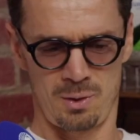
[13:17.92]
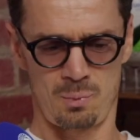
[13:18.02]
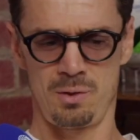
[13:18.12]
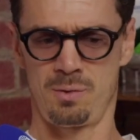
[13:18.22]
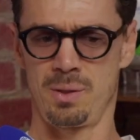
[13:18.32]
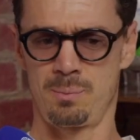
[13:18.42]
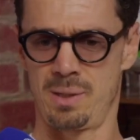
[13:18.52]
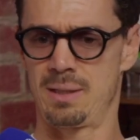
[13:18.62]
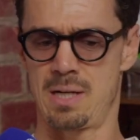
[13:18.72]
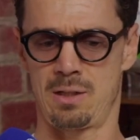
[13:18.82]
when you speak
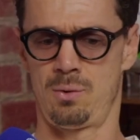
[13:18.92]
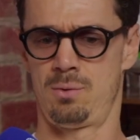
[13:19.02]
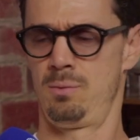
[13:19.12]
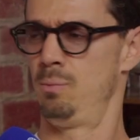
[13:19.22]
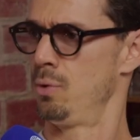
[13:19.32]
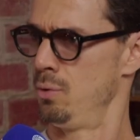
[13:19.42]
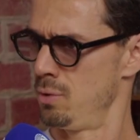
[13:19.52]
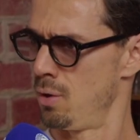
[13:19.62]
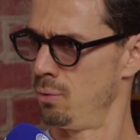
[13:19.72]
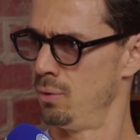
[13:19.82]
Bernardo,
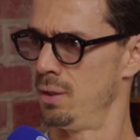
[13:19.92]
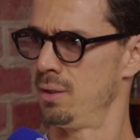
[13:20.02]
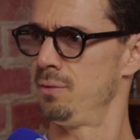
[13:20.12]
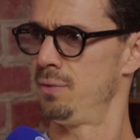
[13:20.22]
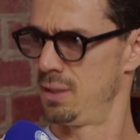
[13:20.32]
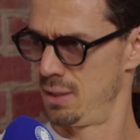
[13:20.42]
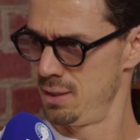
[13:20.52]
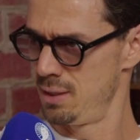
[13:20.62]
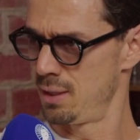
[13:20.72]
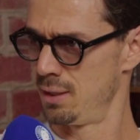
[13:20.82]
Bruno,
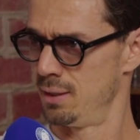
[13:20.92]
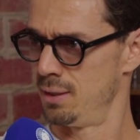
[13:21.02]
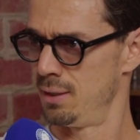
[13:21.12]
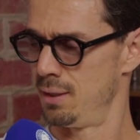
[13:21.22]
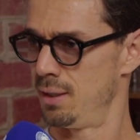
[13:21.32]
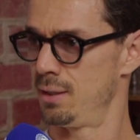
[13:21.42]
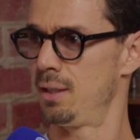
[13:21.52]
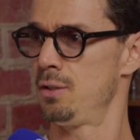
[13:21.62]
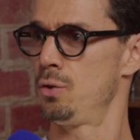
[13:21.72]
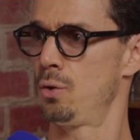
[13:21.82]
Vitinha, and
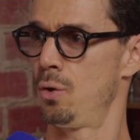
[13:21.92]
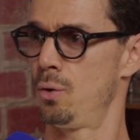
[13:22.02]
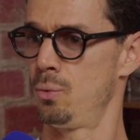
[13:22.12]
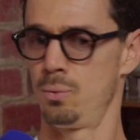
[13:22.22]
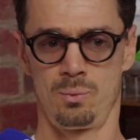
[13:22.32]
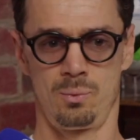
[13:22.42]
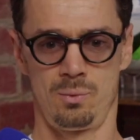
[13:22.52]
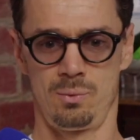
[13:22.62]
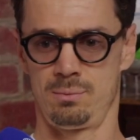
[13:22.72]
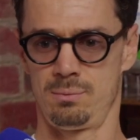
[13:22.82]
then you go
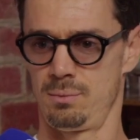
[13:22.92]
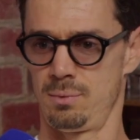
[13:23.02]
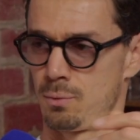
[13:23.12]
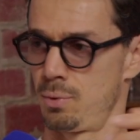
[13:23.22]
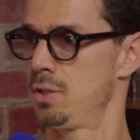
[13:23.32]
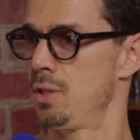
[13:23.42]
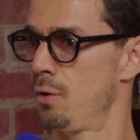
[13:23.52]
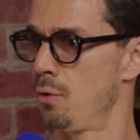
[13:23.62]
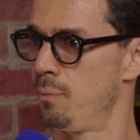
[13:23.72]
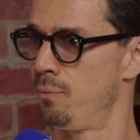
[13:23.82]

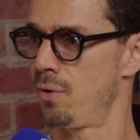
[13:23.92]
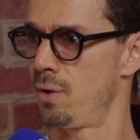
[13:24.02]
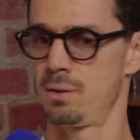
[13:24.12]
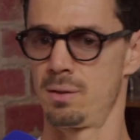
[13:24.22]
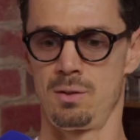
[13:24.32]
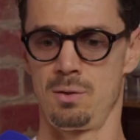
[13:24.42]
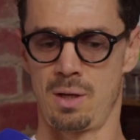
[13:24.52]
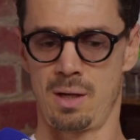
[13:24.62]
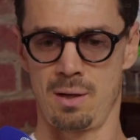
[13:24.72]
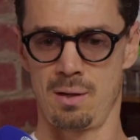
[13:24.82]
Cristiano up front, you
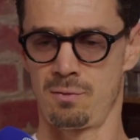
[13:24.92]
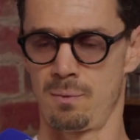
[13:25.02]
have